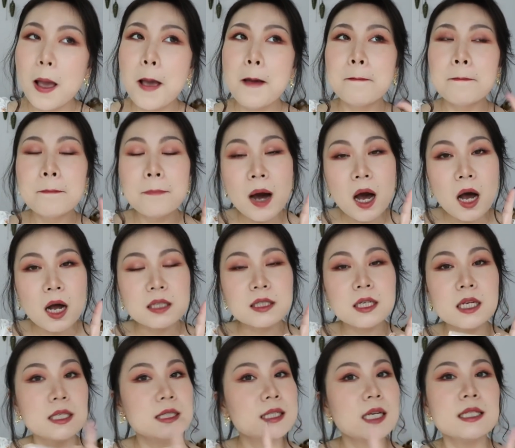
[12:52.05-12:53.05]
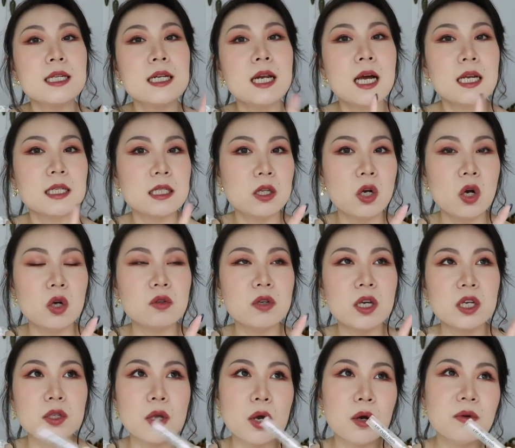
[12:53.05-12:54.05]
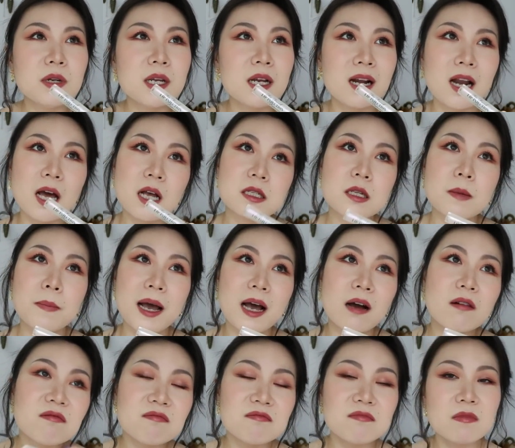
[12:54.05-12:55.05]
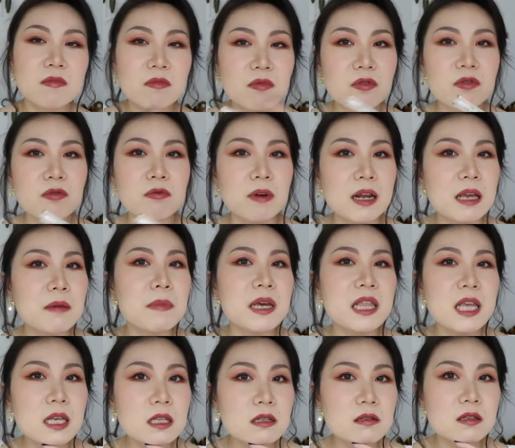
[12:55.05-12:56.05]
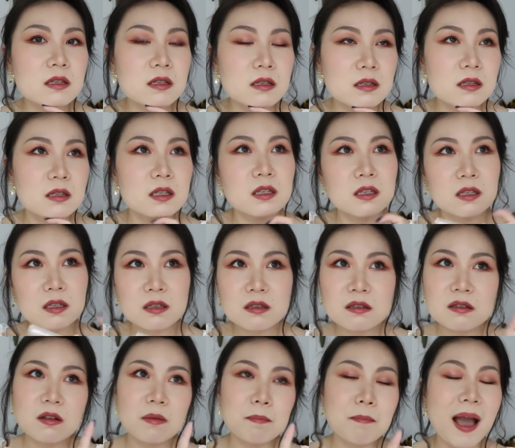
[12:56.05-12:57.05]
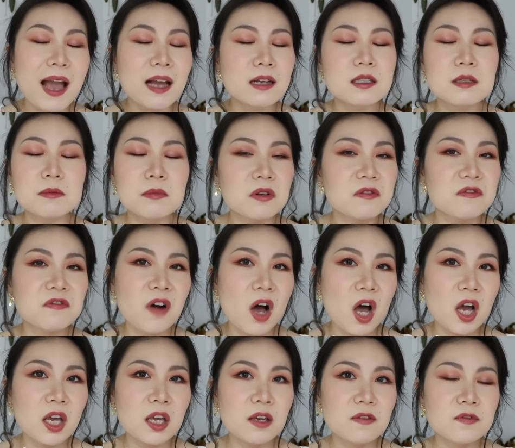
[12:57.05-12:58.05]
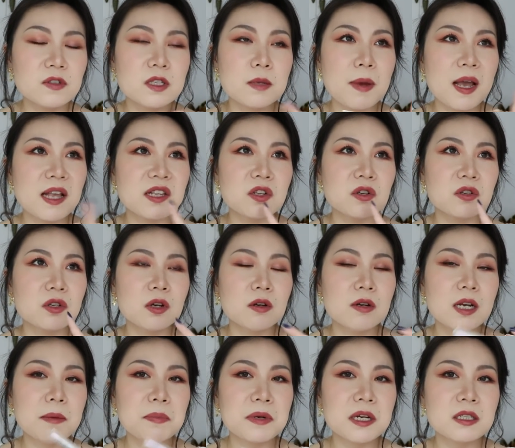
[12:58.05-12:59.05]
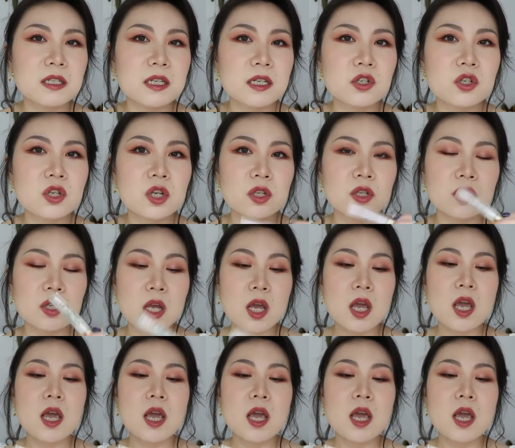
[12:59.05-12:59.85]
But it doesn't last long. It only lasts about 3 minutes, maximum 5, depends on your lip condition.